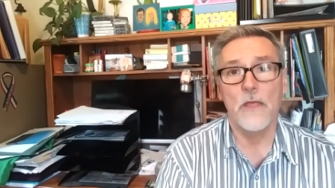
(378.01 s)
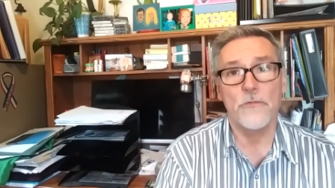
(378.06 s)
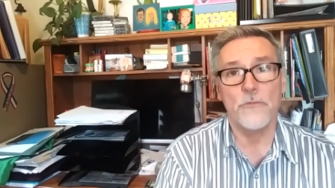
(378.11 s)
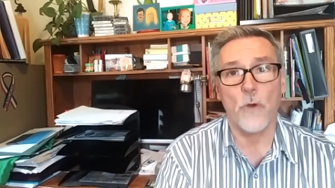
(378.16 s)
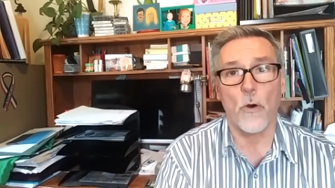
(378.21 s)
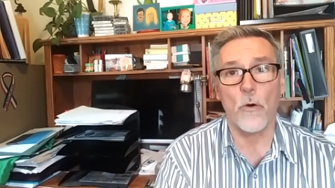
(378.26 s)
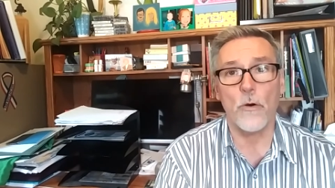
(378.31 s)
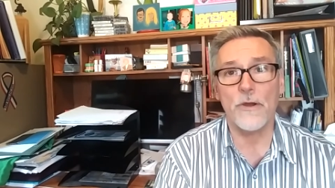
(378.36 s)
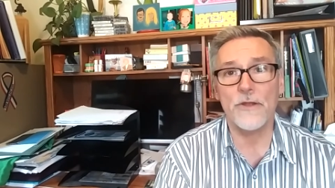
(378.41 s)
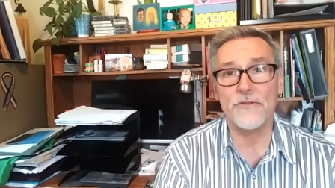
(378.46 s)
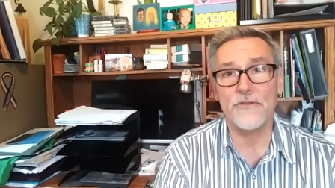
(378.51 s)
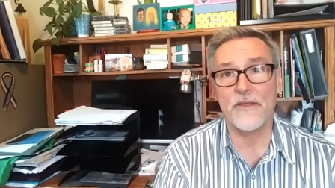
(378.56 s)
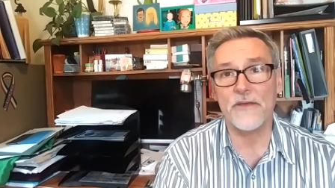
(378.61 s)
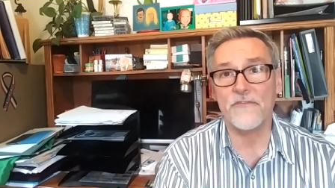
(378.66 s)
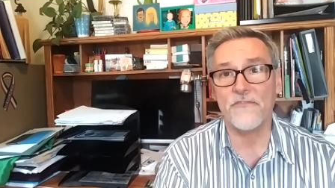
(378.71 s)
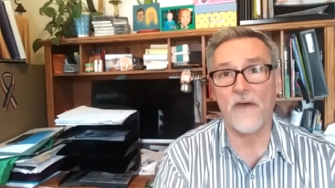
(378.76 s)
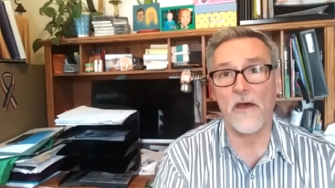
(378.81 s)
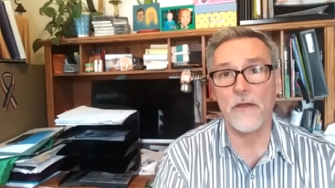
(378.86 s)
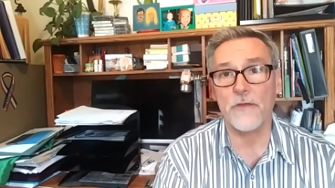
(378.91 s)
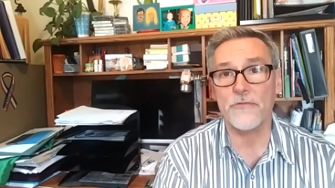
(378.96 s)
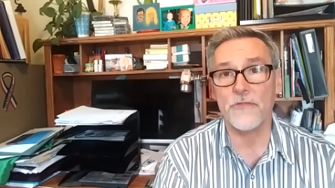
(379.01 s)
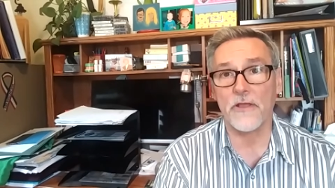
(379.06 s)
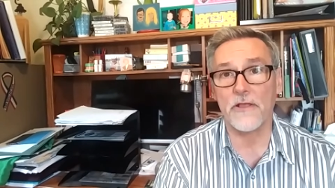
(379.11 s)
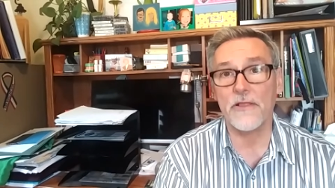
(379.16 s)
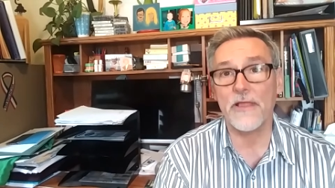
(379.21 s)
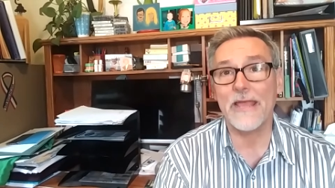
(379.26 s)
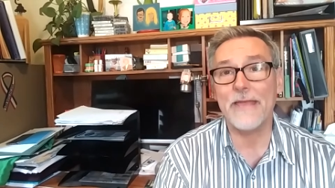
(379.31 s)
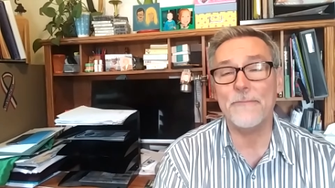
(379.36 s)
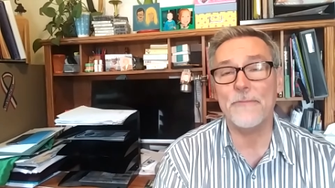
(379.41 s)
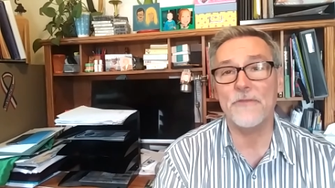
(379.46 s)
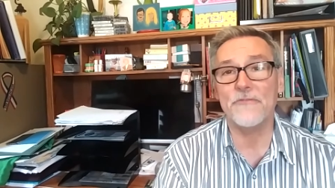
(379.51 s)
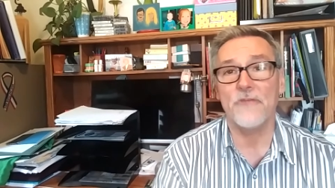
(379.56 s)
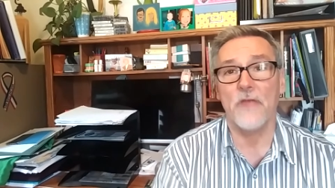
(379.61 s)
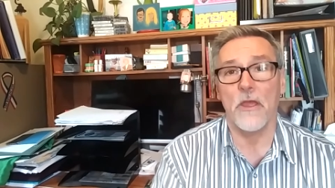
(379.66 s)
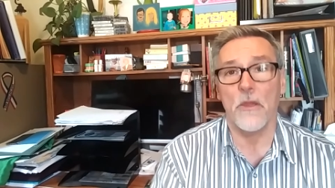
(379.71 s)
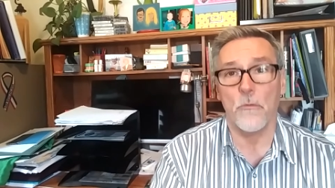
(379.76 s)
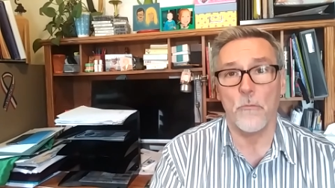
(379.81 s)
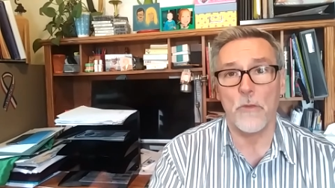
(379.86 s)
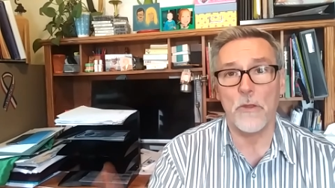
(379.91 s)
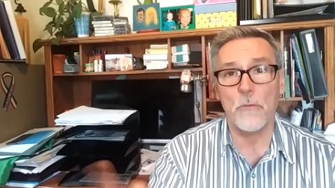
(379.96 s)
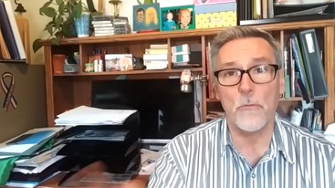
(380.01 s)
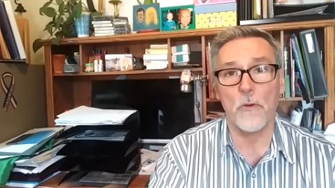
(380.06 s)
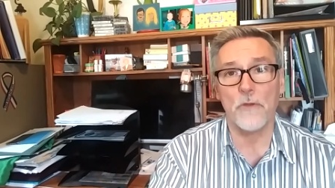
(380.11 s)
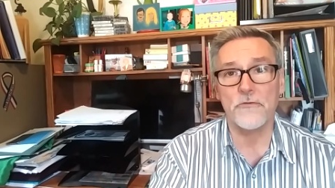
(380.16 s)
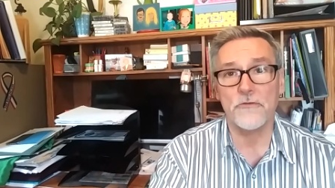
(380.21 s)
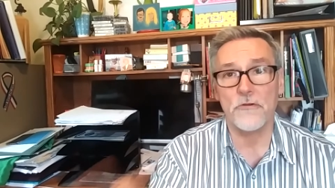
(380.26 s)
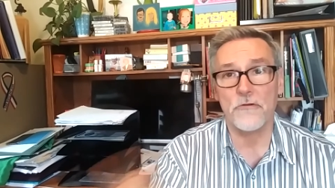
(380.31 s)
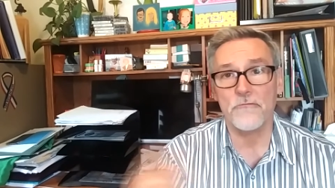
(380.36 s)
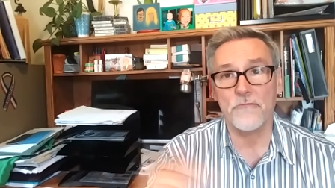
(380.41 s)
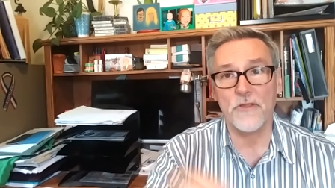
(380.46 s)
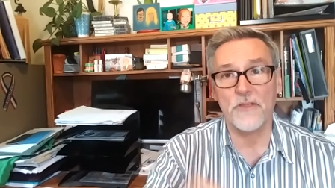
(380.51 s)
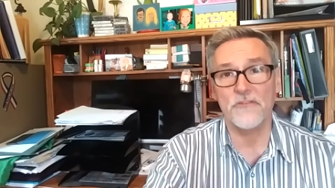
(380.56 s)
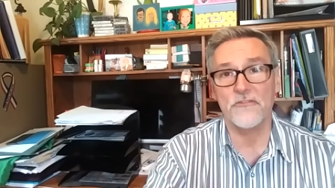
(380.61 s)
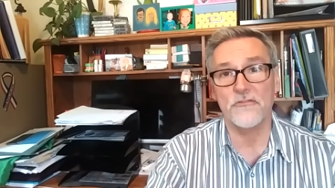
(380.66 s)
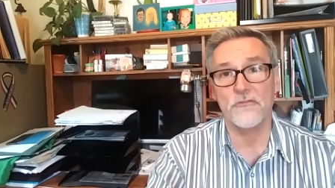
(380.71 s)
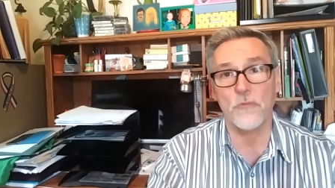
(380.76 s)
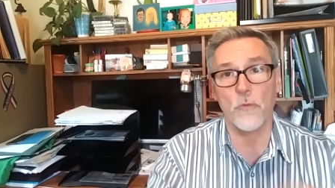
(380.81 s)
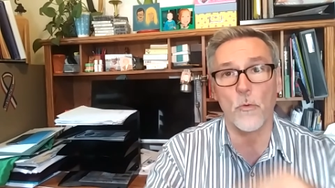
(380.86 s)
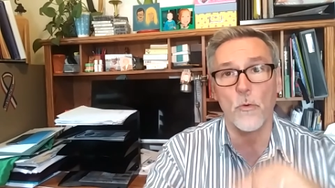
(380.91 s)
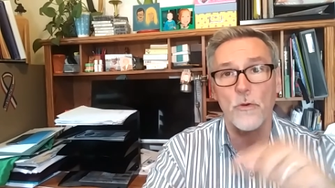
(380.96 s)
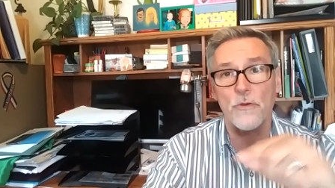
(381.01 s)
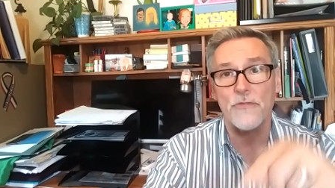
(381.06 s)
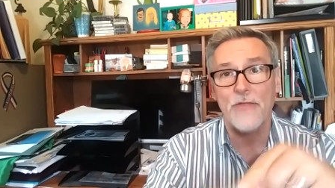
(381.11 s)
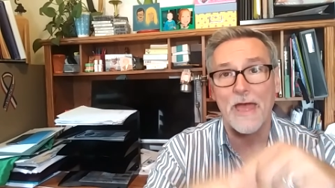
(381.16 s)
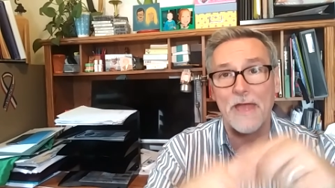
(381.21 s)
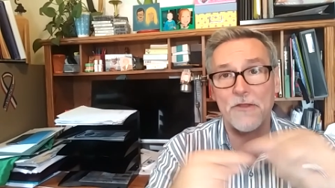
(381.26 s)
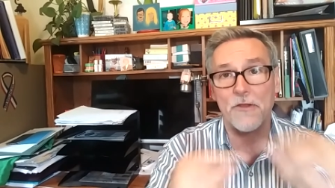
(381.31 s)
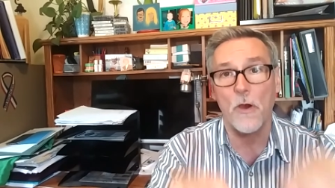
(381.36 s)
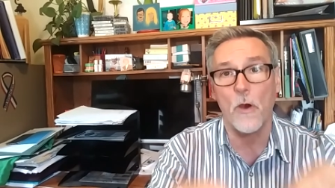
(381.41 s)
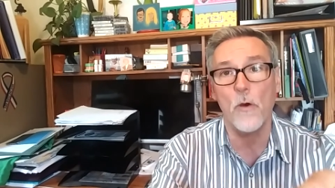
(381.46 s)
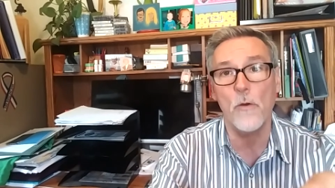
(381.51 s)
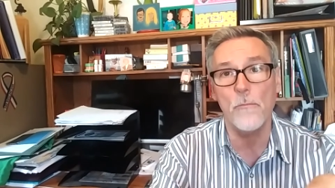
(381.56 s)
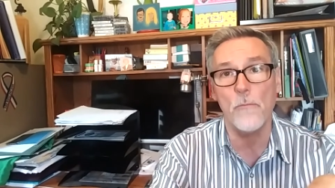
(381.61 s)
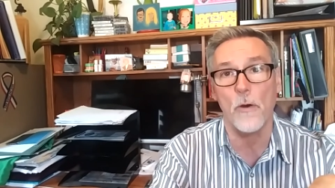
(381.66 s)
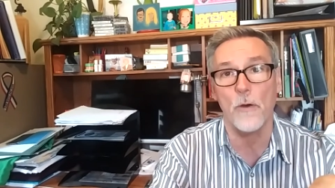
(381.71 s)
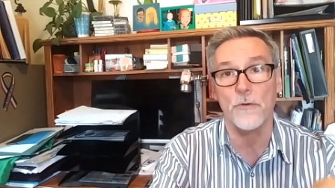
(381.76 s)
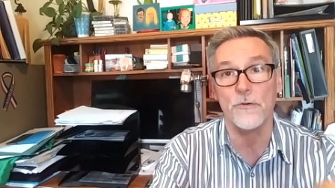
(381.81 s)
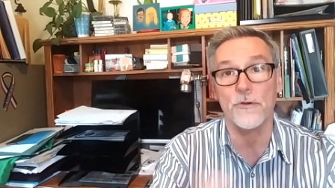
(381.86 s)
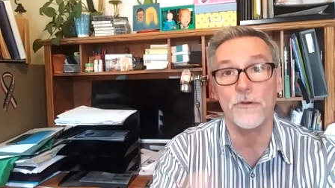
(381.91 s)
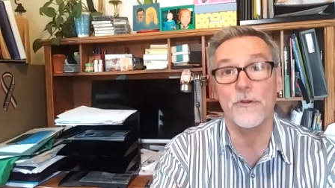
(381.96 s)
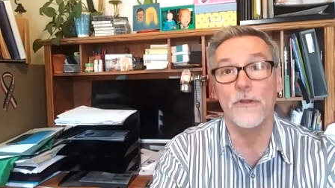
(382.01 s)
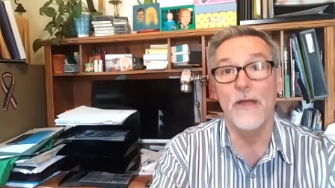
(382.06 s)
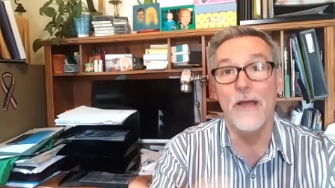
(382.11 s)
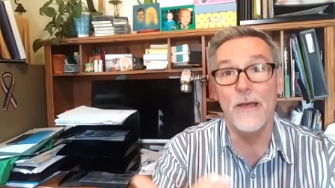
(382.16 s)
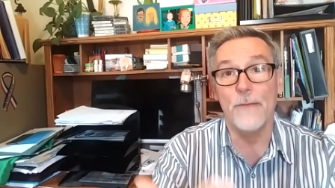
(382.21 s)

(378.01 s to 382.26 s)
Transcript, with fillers: The whole idea of filing the claim is we want to restore that homeowner